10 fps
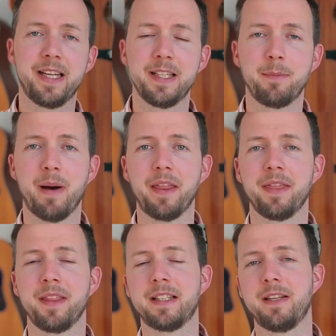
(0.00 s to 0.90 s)
the
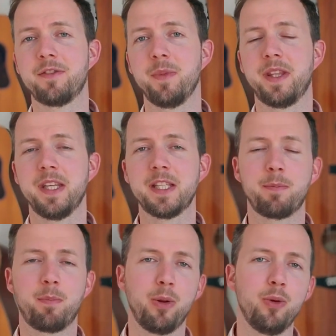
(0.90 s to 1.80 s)
button, it gives me this
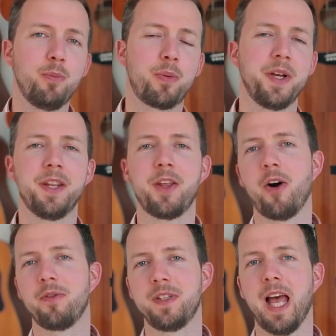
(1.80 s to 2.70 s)
blueprint
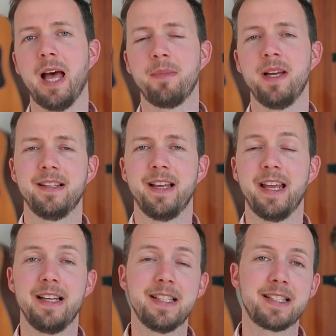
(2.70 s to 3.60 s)
of the app
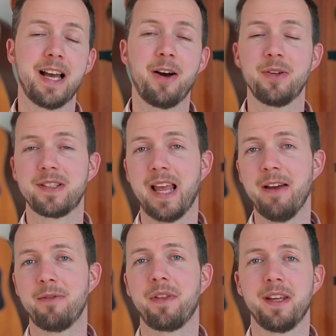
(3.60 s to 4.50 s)
and lists out
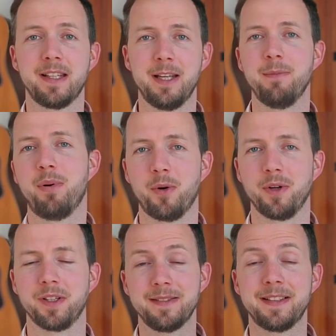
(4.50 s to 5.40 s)
everything
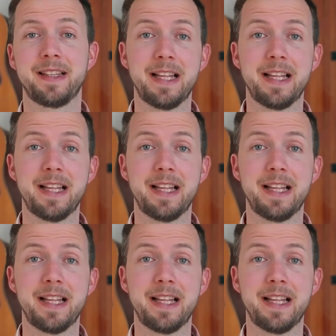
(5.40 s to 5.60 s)
important. That's